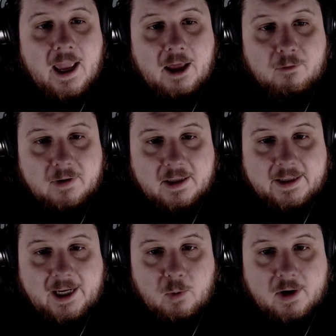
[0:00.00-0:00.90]
And
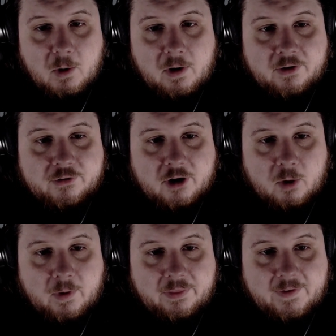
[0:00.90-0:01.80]
really, what I wanted to
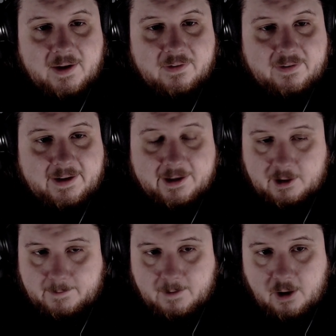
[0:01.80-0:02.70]
start with is
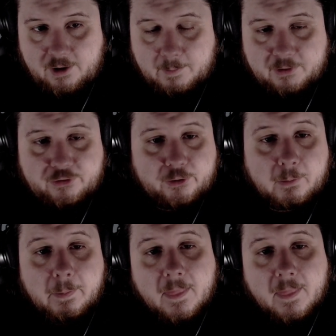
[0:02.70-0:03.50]
here, on number two.